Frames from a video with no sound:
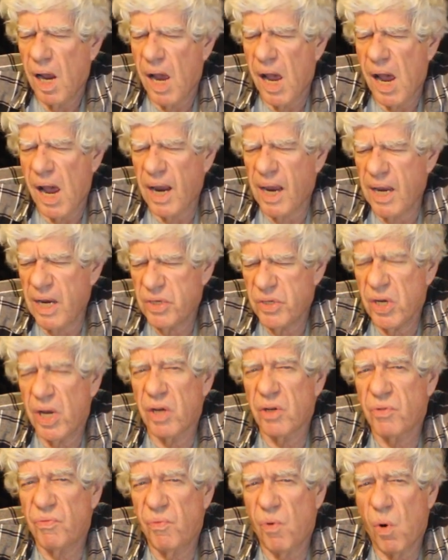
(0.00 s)
I guess I
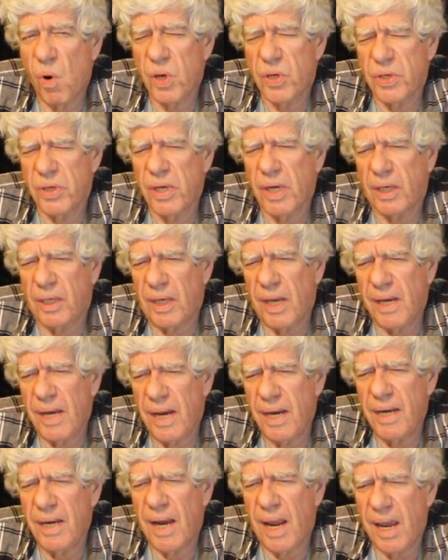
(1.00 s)
was fortunate they
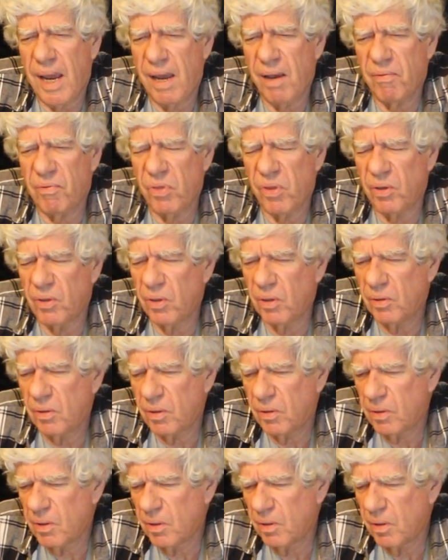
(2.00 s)
didn't have the
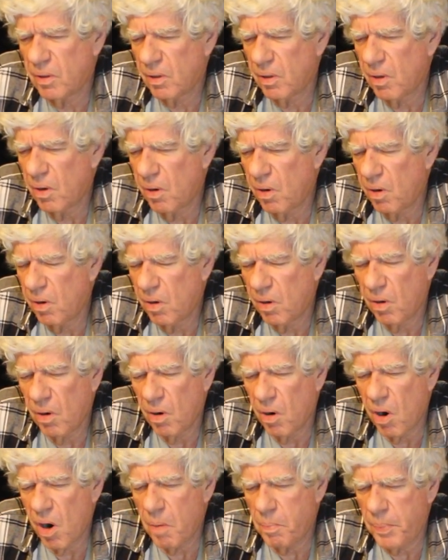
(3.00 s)

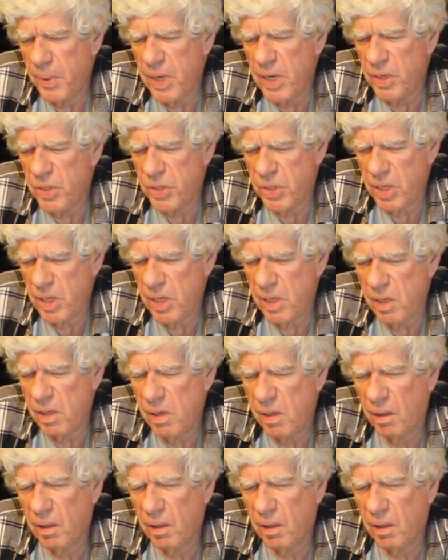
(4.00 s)
RPG